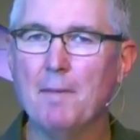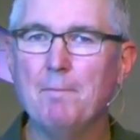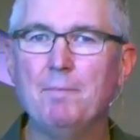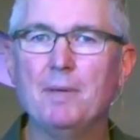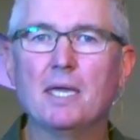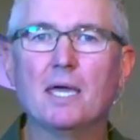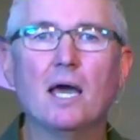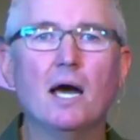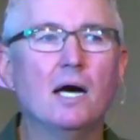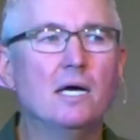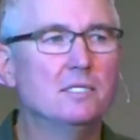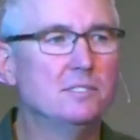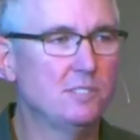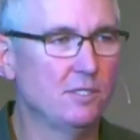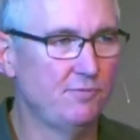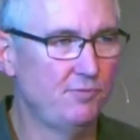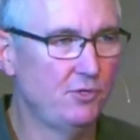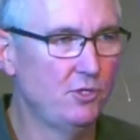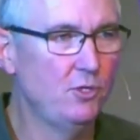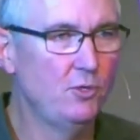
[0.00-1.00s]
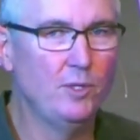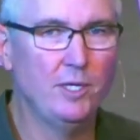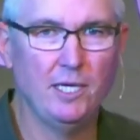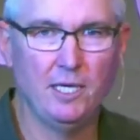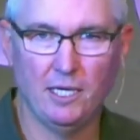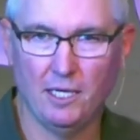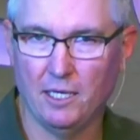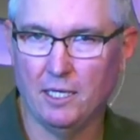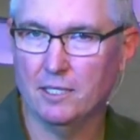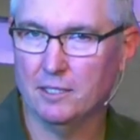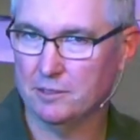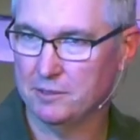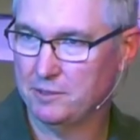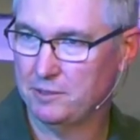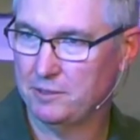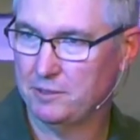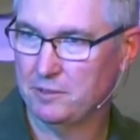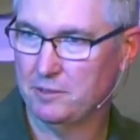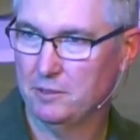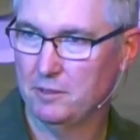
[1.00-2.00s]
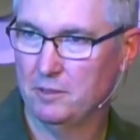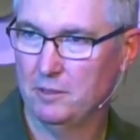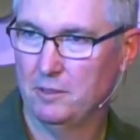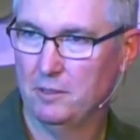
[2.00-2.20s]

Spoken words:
And because of who he is,